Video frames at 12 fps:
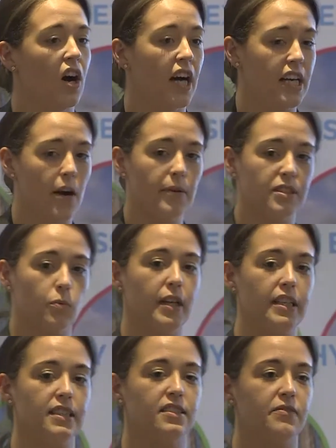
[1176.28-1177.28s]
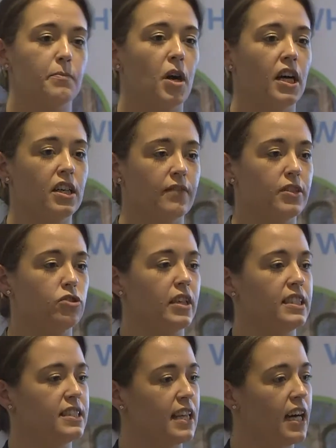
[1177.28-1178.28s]
I know it's a weakness of mine, I've
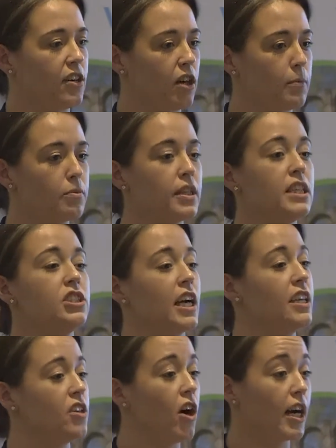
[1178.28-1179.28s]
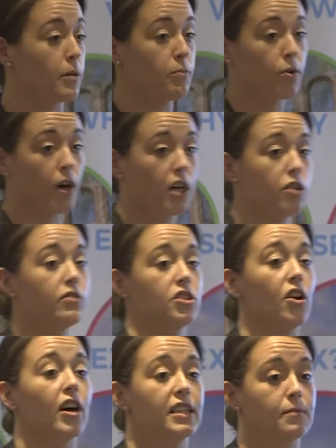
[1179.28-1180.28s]
addressed that, and I appreciate that I can
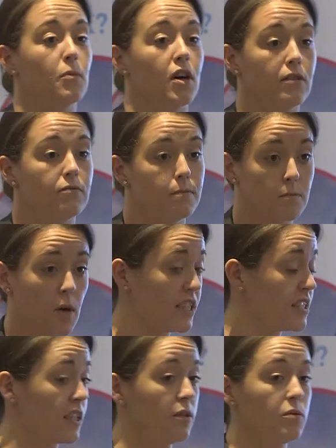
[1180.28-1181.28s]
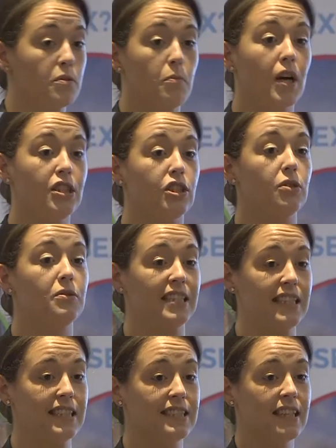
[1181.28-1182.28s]
prioritise my skills and my
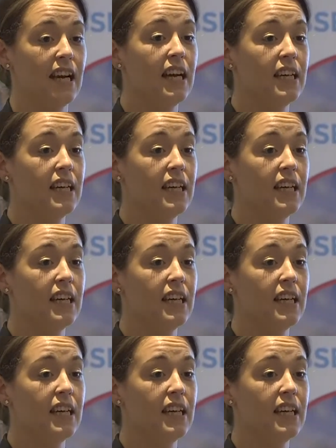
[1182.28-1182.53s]
duties